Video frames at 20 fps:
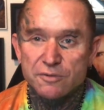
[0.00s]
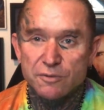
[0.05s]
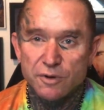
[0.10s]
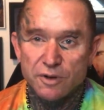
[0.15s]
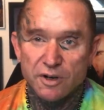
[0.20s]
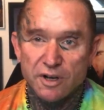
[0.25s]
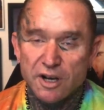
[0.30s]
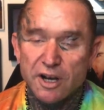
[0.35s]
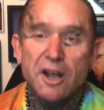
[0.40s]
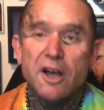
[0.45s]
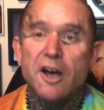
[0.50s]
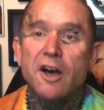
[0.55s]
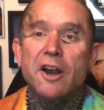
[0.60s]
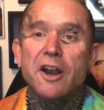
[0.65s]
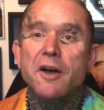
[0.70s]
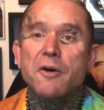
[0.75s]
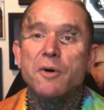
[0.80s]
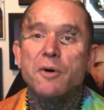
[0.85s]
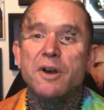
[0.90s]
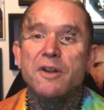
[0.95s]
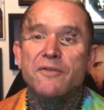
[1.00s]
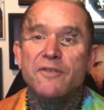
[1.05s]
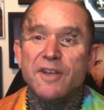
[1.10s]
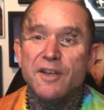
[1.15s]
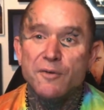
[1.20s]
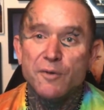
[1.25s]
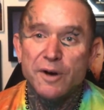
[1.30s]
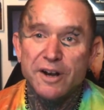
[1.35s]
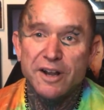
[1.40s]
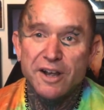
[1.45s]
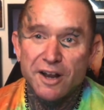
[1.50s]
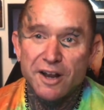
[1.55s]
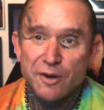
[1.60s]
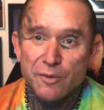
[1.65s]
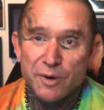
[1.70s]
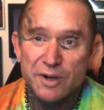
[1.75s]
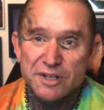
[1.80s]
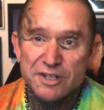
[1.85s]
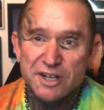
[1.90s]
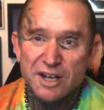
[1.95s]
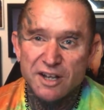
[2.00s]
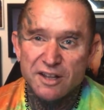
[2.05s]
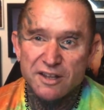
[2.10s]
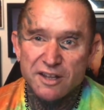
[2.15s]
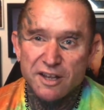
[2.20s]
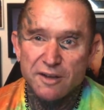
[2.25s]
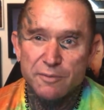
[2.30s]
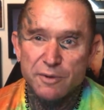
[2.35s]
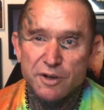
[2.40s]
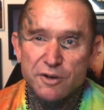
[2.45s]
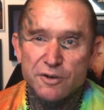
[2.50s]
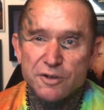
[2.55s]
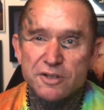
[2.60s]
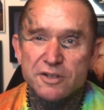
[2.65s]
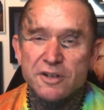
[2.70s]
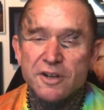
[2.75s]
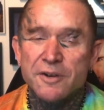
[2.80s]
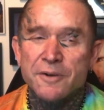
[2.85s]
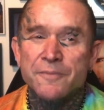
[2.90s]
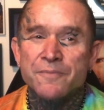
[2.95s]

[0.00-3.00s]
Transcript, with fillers: Well, I, I don't want to think we're the only ones out there because